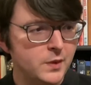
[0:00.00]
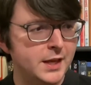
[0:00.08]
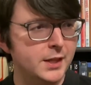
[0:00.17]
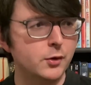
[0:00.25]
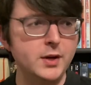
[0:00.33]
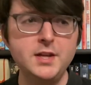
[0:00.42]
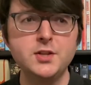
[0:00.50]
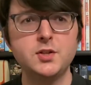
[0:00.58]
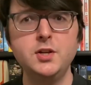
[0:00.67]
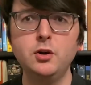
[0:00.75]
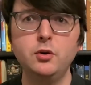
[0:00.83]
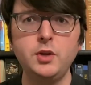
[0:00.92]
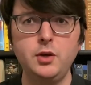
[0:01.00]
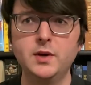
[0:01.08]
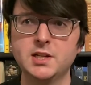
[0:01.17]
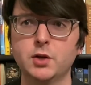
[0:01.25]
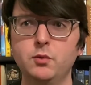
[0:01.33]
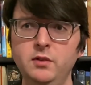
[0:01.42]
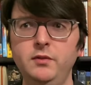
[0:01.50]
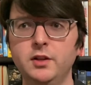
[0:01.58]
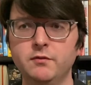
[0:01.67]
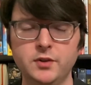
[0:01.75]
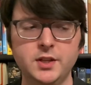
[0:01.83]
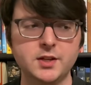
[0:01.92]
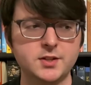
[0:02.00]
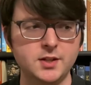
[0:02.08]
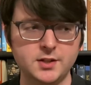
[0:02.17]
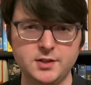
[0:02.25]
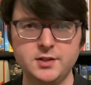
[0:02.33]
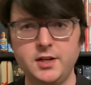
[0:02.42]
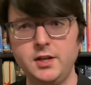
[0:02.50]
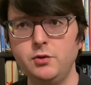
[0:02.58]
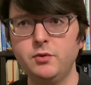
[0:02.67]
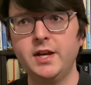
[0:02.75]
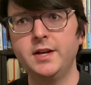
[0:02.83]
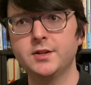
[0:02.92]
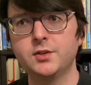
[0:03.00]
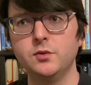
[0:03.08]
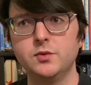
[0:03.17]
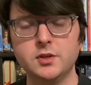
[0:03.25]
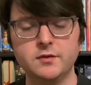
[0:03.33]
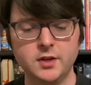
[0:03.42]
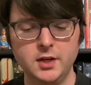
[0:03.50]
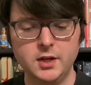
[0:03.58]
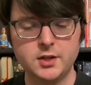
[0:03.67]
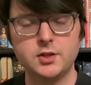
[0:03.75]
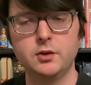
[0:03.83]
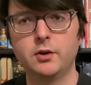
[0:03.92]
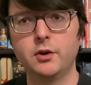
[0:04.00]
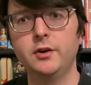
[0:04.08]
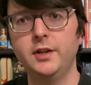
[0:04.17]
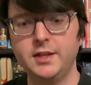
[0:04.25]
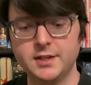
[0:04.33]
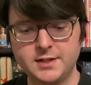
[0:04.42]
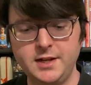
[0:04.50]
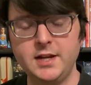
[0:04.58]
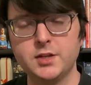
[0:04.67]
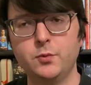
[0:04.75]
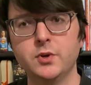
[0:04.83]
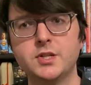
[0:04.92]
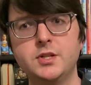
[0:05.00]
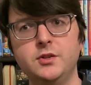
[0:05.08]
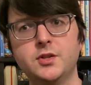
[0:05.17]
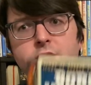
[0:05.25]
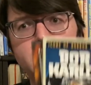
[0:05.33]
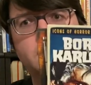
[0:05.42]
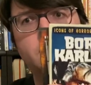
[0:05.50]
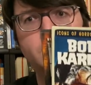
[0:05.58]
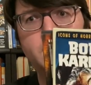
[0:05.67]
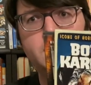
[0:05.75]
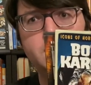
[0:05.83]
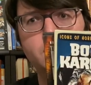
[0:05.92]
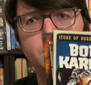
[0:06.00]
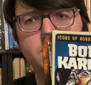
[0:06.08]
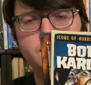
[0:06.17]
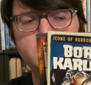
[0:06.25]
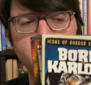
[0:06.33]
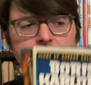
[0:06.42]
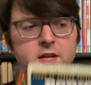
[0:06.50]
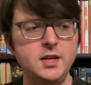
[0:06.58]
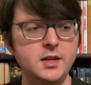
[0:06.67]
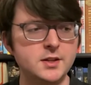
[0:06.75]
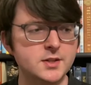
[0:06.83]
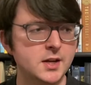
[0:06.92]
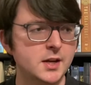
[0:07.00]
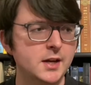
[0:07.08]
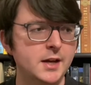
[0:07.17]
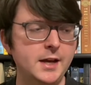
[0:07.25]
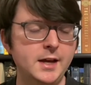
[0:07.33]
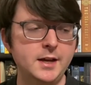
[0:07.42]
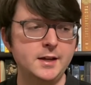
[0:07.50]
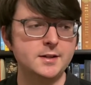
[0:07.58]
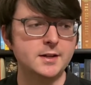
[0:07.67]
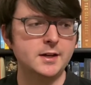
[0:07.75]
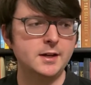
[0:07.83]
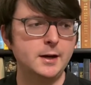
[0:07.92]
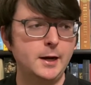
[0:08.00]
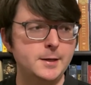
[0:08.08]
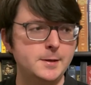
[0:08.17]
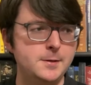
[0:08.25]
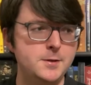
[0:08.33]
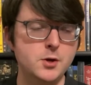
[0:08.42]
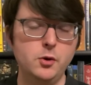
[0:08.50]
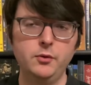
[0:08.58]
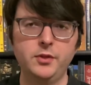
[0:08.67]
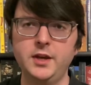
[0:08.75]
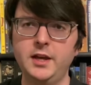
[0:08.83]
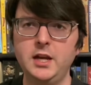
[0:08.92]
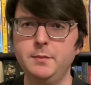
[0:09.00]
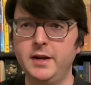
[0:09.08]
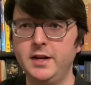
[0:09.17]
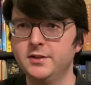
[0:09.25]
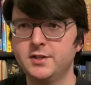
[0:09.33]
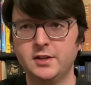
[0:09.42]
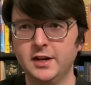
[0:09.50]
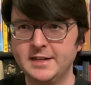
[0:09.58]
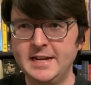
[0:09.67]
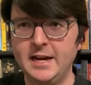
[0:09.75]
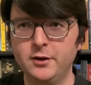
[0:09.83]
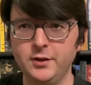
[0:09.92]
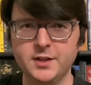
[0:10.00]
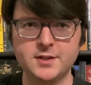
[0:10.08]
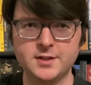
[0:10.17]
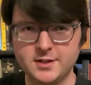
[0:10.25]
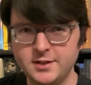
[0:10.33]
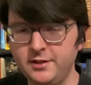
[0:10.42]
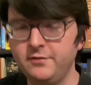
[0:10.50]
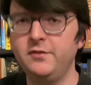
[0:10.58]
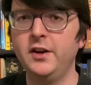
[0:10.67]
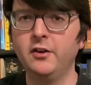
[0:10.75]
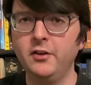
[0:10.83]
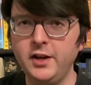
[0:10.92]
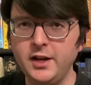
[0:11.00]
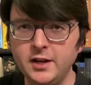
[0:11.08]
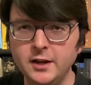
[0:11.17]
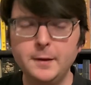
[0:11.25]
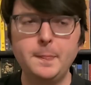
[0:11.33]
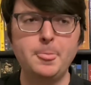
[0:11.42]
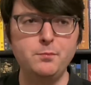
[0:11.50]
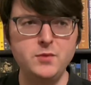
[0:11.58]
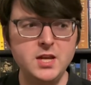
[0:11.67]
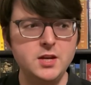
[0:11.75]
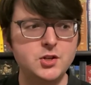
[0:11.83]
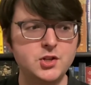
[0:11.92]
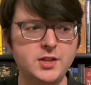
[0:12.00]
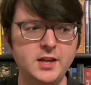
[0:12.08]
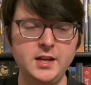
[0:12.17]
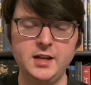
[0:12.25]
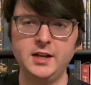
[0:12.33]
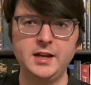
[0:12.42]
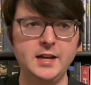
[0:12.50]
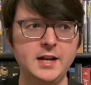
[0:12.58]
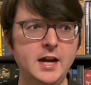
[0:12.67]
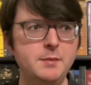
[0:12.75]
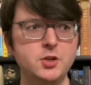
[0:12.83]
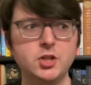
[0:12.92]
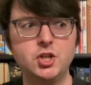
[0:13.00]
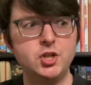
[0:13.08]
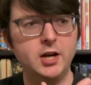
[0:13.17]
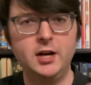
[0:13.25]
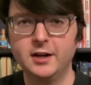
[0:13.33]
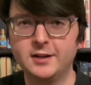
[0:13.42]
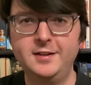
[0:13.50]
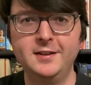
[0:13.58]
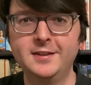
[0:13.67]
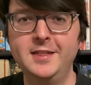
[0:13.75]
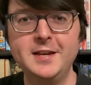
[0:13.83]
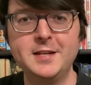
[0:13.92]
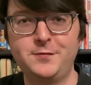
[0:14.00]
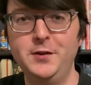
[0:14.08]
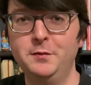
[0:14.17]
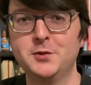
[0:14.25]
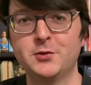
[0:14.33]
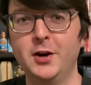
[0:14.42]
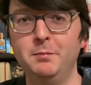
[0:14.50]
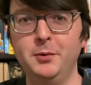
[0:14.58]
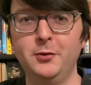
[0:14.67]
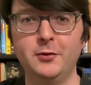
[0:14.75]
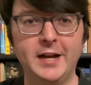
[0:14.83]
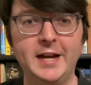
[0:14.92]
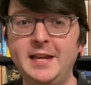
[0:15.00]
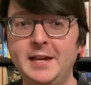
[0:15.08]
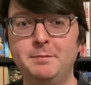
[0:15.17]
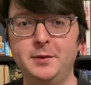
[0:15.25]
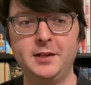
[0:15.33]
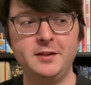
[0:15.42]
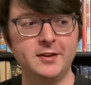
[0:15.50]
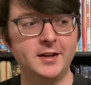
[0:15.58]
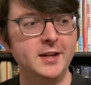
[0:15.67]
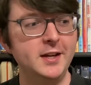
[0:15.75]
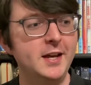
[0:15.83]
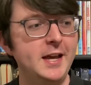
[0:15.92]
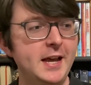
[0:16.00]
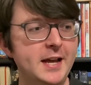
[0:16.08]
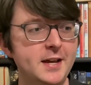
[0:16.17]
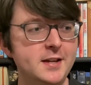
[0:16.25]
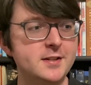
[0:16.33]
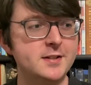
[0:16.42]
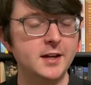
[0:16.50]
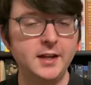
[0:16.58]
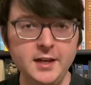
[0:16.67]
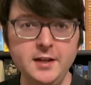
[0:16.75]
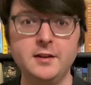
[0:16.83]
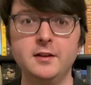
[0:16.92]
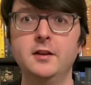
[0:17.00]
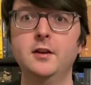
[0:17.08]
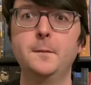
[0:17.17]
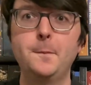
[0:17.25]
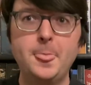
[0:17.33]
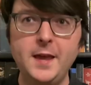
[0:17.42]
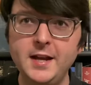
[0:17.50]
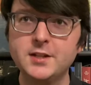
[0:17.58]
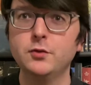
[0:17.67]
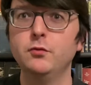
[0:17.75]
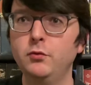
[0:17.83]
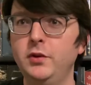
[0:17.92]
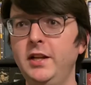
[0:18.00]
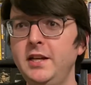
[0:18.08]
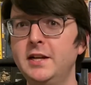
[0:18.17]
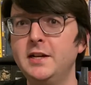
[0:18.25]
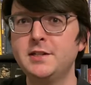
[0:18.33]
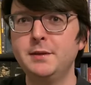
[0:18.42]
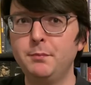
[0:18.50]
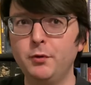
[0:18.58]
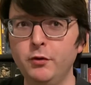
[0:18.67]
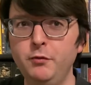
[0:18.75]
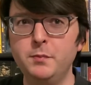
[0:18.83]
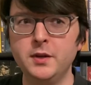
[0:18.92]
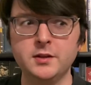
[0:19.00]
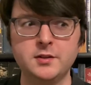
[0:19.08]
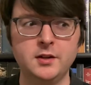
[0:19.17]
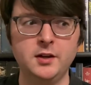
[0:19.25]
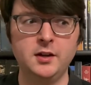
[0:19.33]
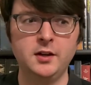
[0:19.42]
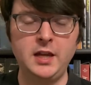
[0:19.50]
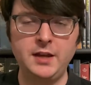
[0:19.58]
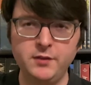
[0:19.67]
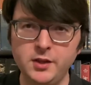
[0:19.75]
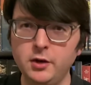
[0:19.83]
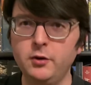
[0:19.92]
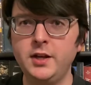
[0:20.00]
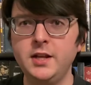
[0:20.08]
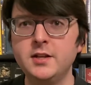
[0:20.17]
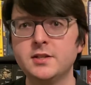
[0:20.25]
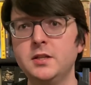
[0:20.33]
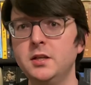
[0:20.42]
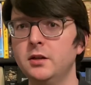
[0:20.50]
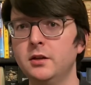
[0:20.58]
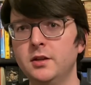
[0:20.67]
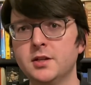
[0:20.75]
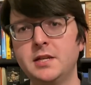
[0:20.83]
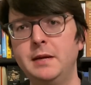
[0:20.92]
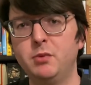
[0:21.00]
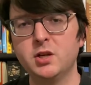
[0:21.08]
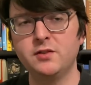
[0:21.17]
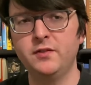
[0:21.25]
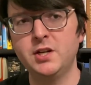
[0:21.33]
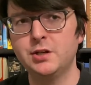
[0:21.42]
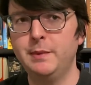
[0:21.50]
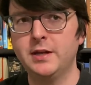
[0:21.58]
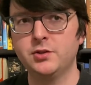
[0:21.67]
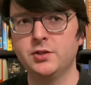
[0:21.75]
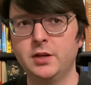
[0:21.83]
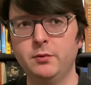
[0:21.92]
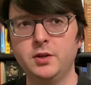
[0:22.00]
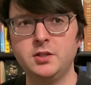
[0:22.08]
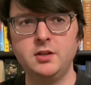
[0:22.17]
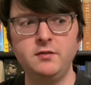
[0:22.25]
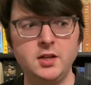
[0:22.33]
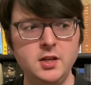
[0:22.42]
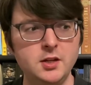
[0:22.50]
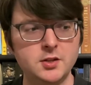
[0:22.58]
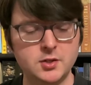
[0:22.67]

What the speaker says: And there is no US equivalent for this. This is a UK exclusive. So currently in the States, we're still stuck with the old DVDs, and I don't think anybody else is going to tackle this. This is a very niche thing. And again, I'm just shocked these films are on Blu-ray. I can't believe it. And again, it's a really nice improvement, even though it is the same preservation masters that were on DVD.